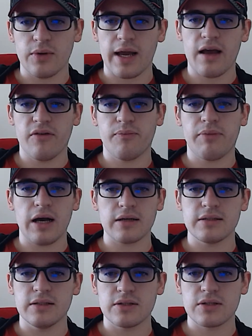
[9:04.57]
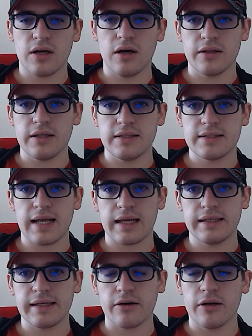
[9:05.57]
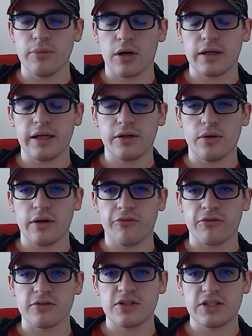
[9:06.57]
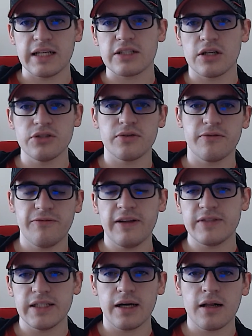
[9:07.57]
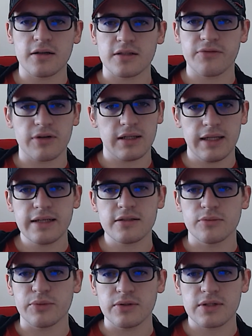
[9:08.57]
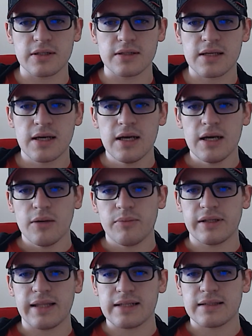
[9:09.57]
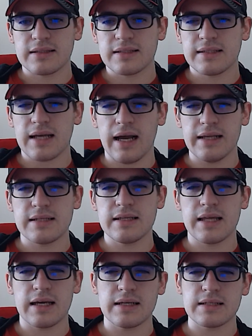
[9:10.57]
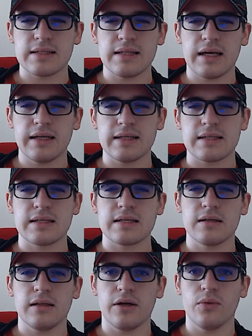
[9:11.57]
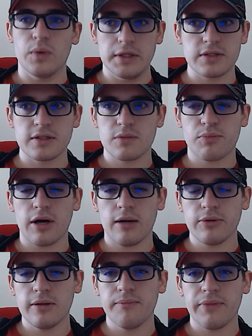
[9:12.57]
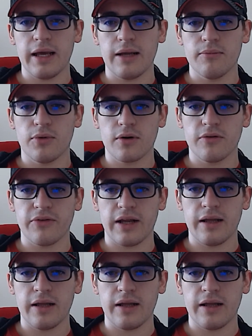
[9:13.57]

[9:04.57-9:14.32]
have boxes on the secondary market going for $650 for collector boosters. But I see that as not necessarily a Wizards problem and more of